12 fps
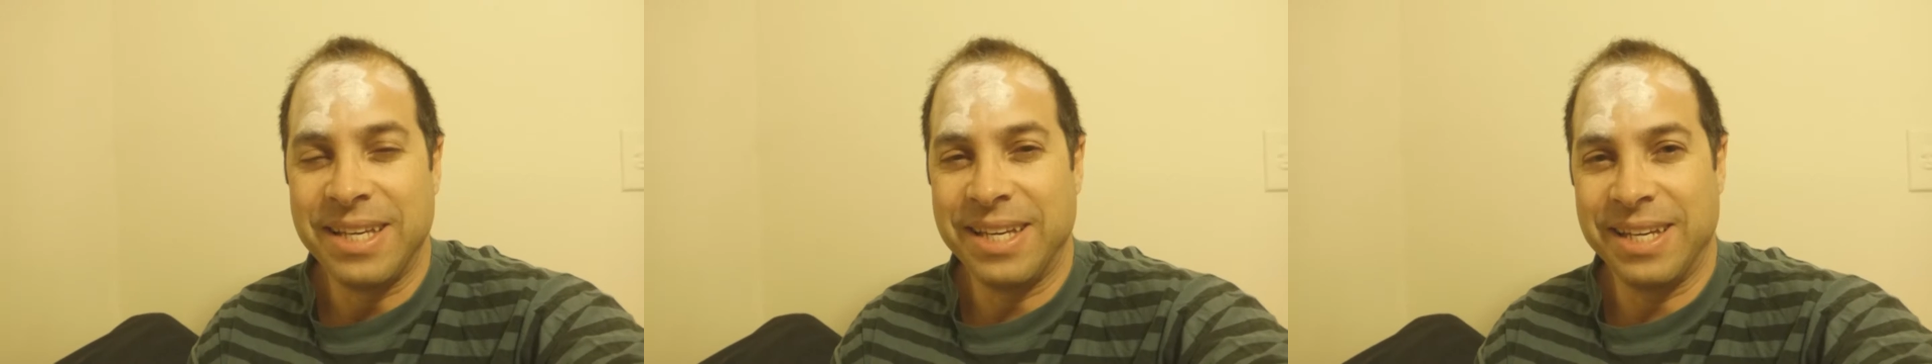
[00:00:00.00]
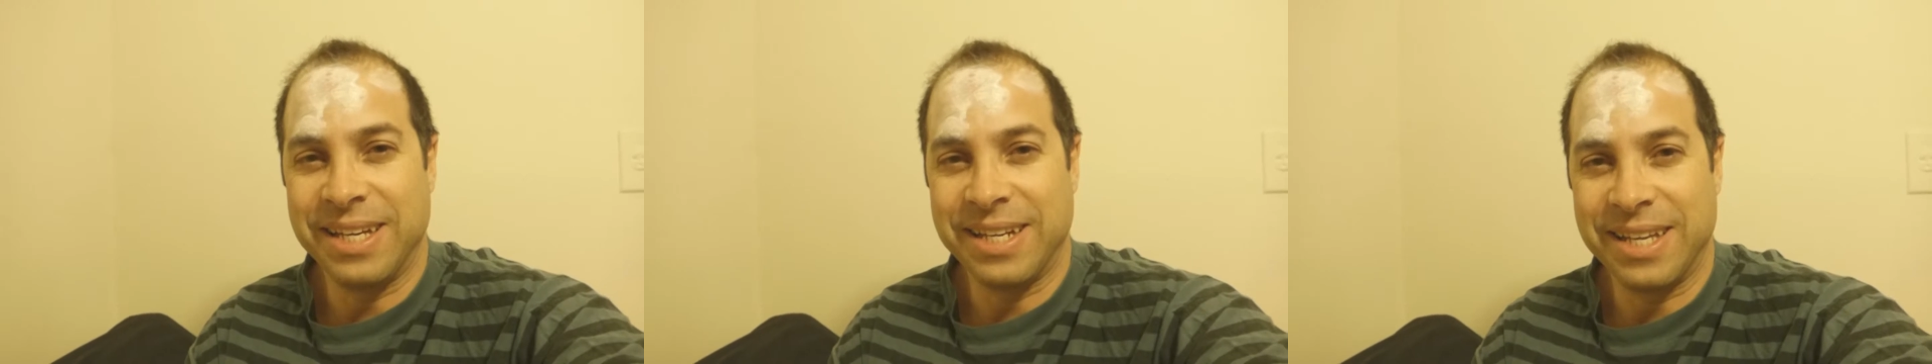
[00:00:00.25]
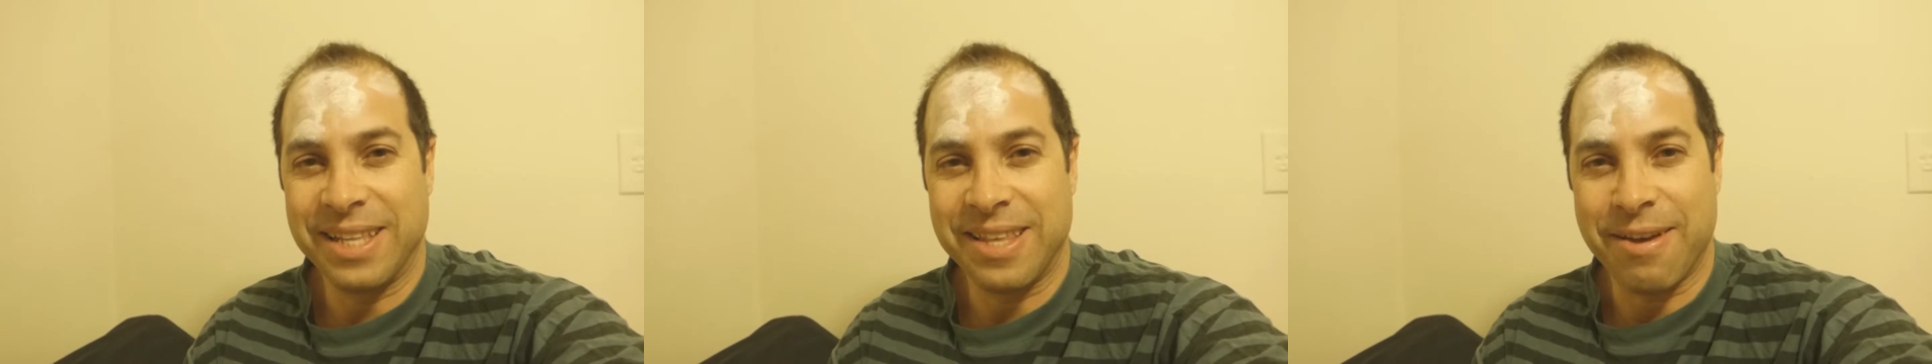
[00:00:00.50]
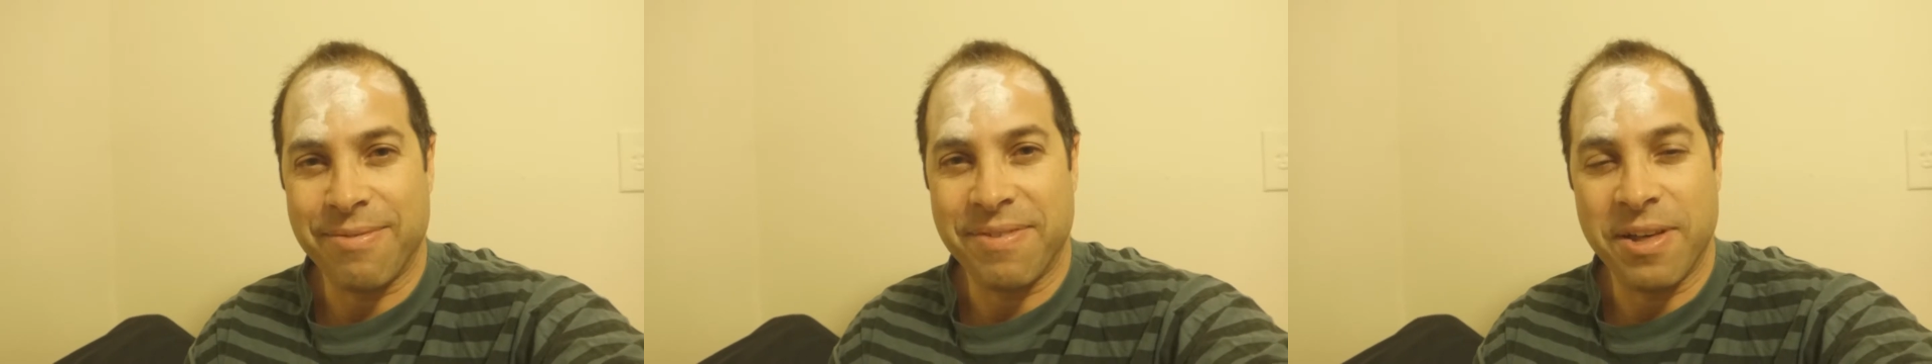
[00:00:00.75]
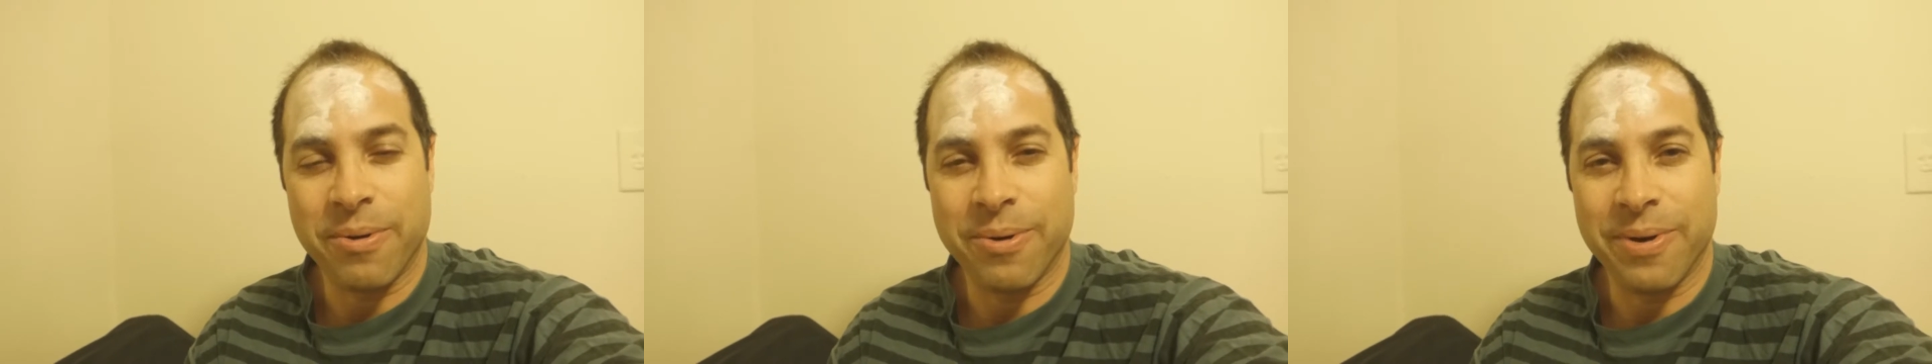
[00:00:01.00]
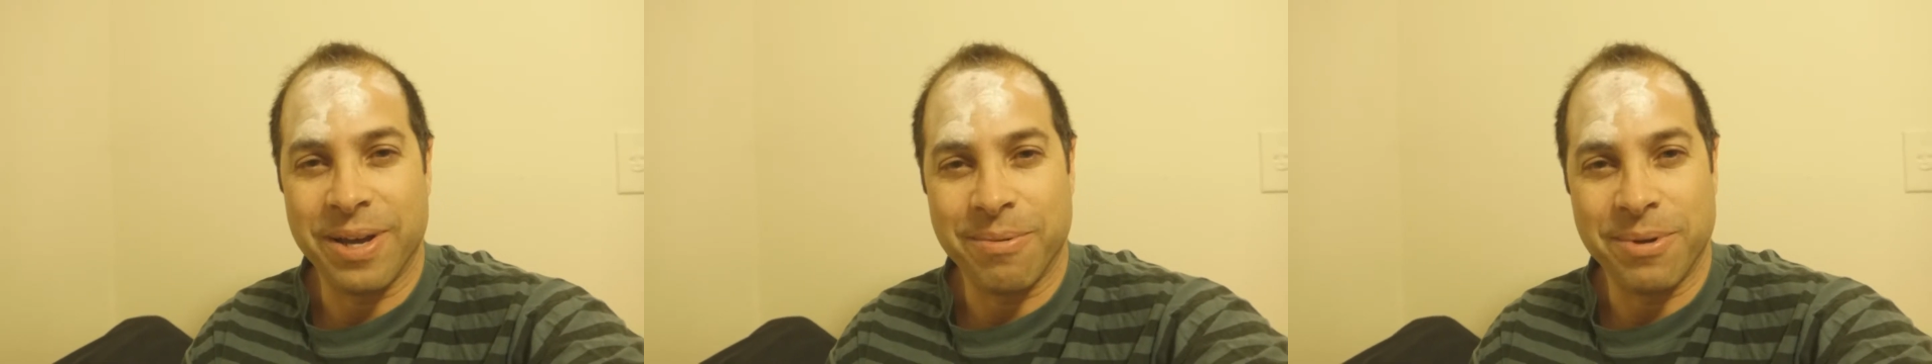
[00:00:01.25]
and get that feather
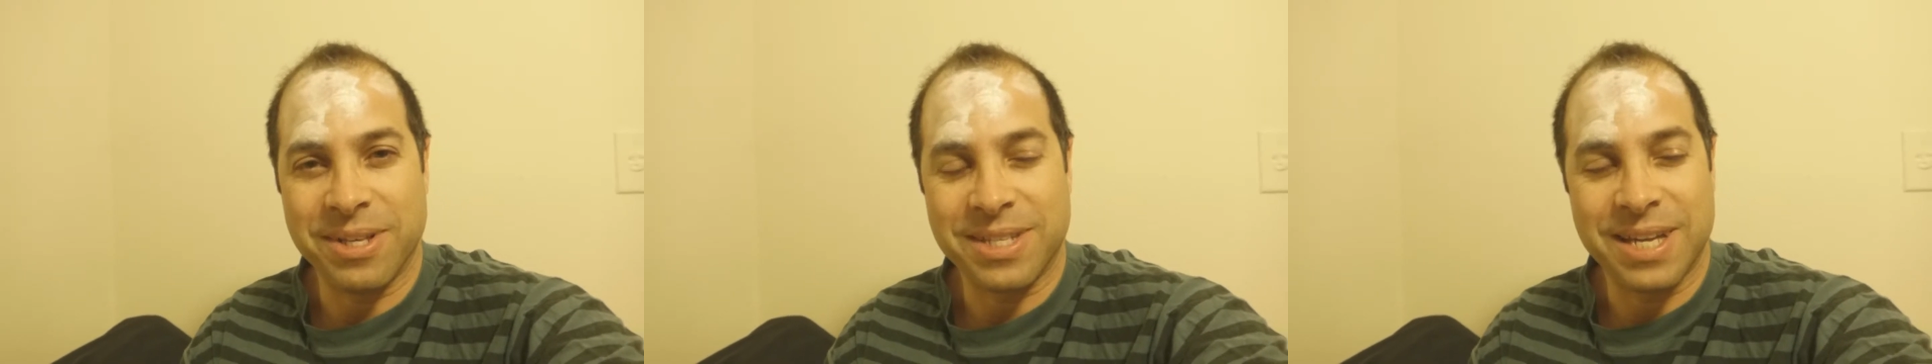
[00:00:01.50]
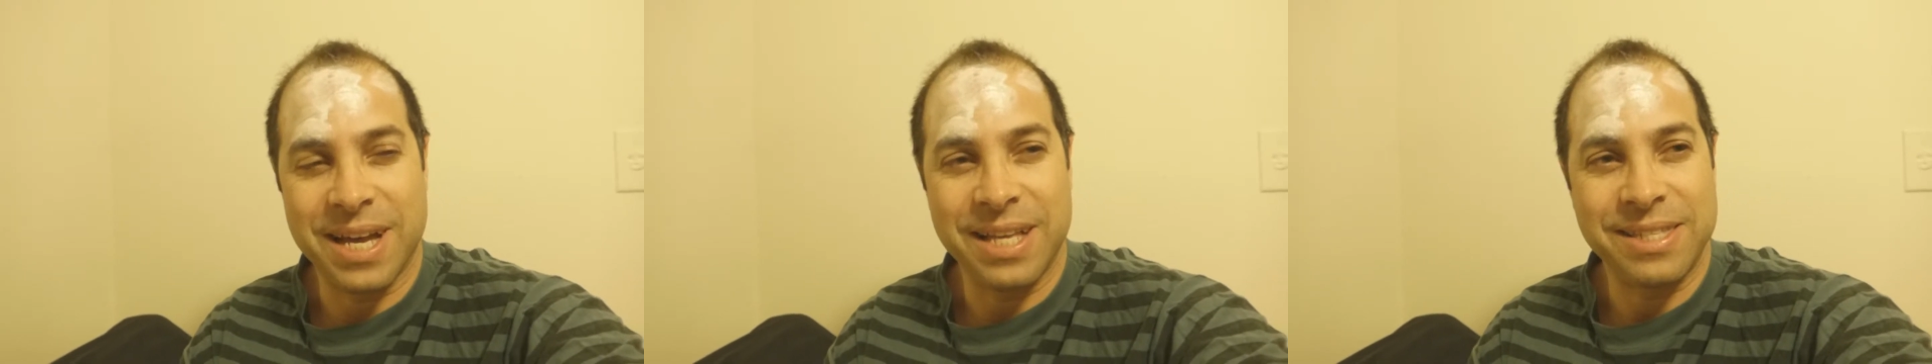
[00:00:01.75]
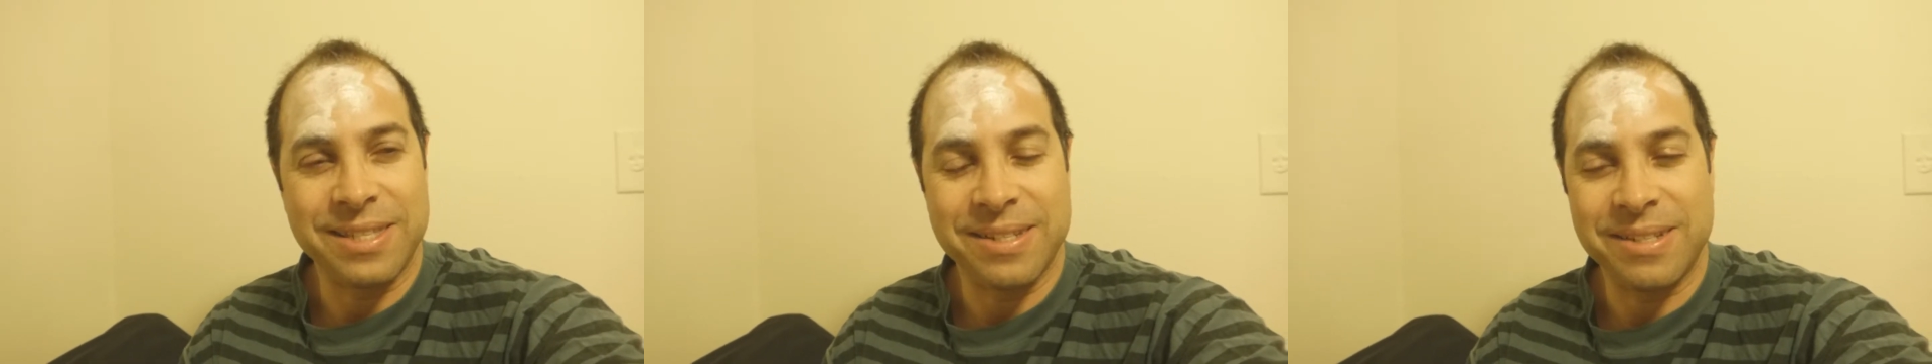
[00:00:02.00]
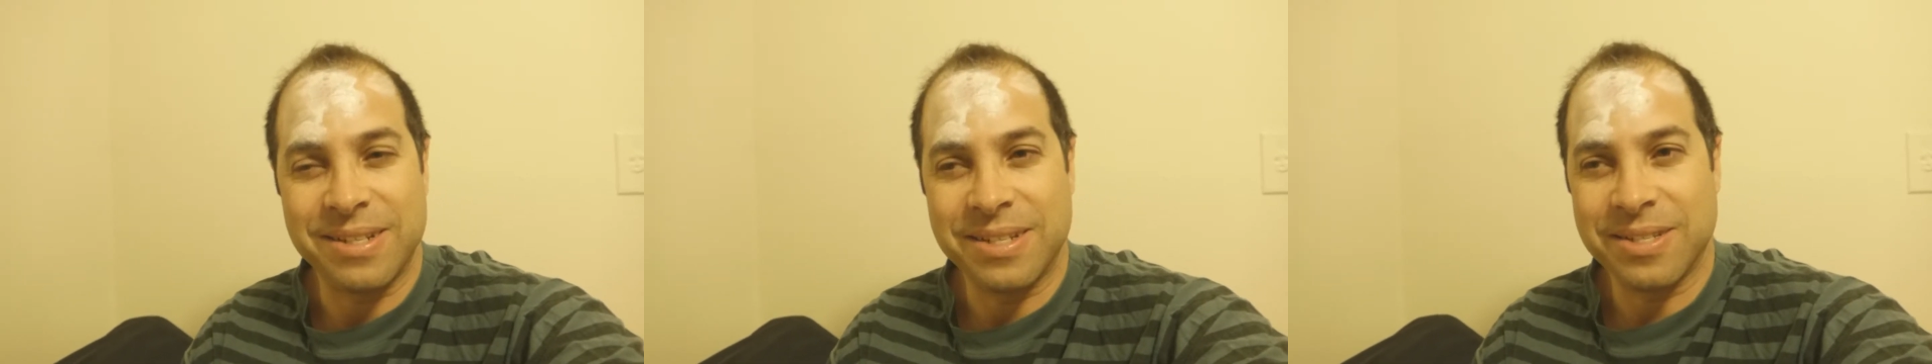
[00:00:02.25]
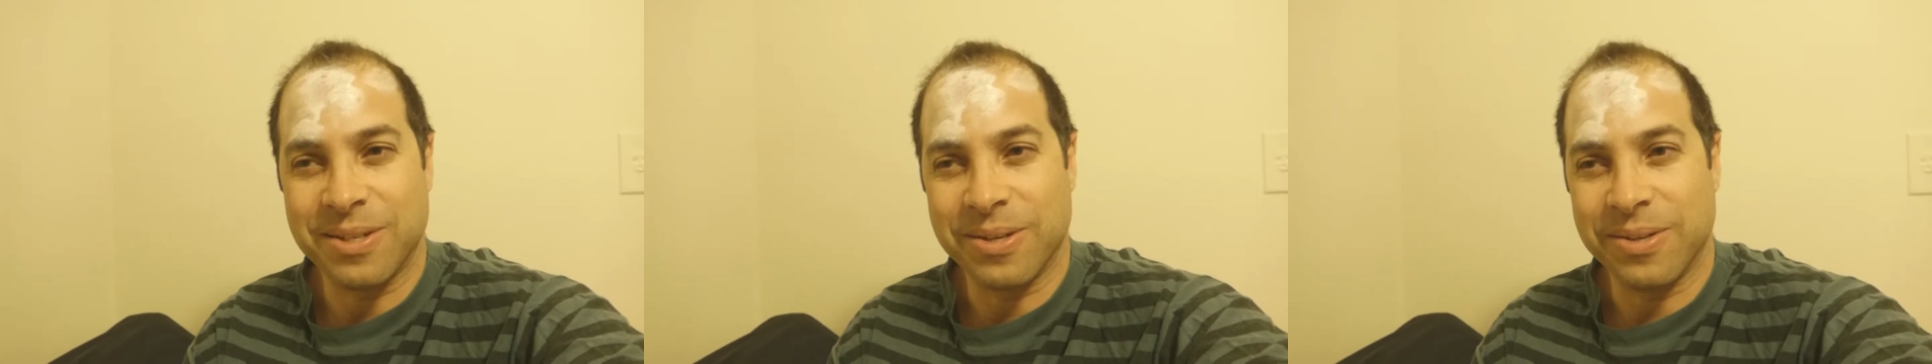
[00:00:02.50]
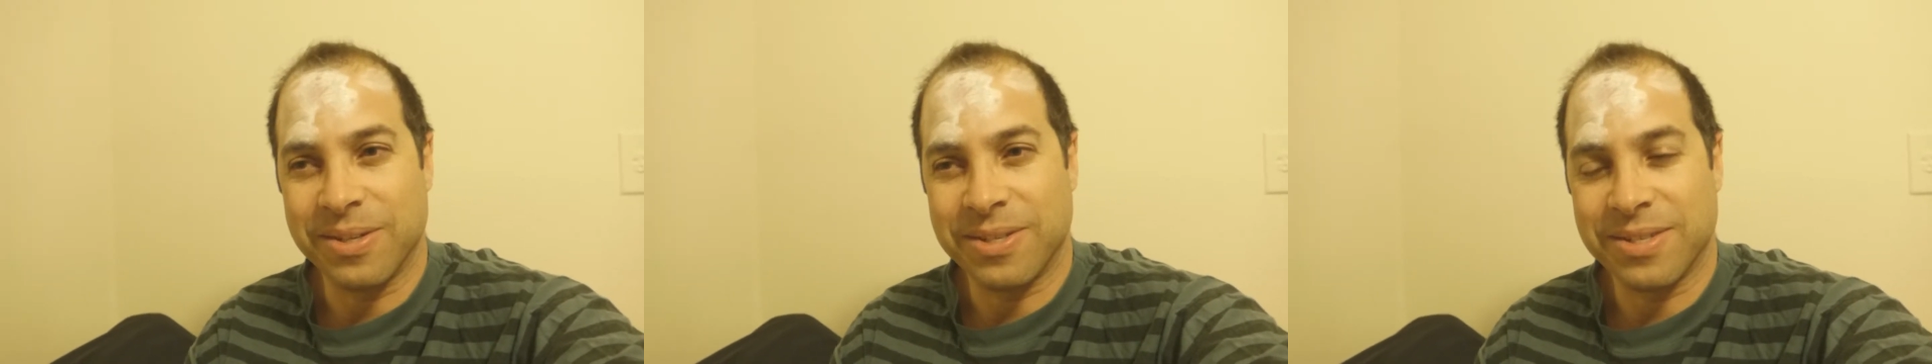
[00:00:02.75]
away, but it's constant,
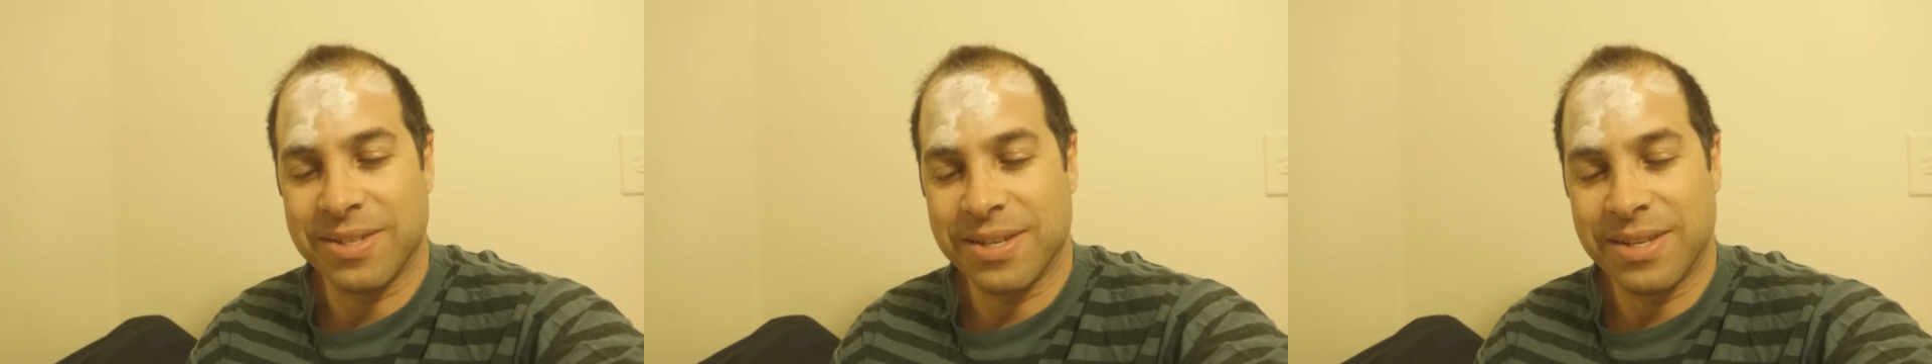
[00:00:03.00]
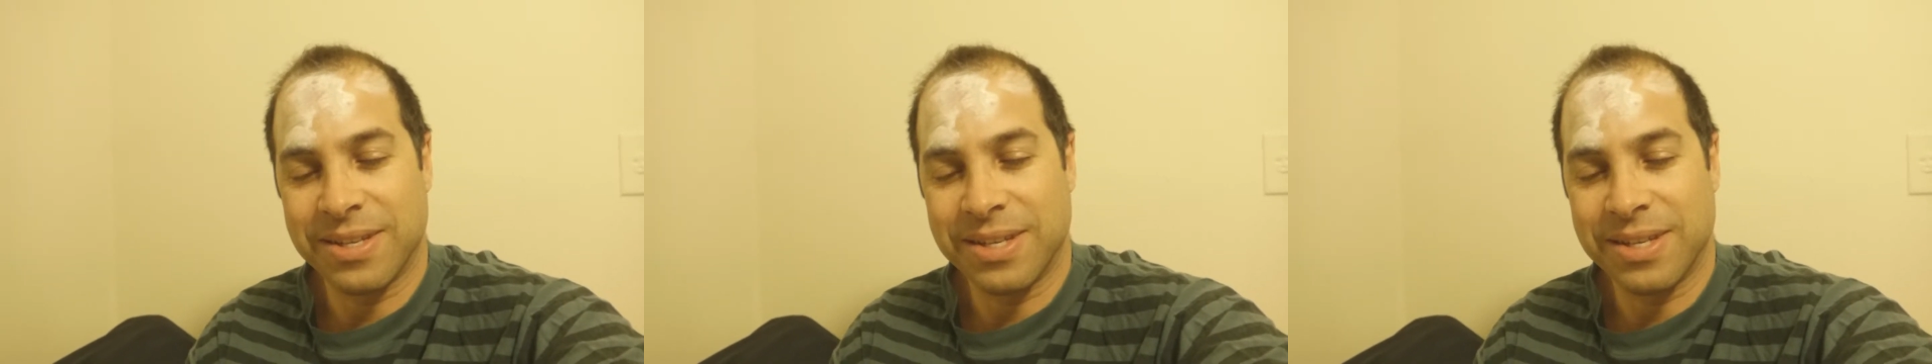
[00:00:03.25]
so it's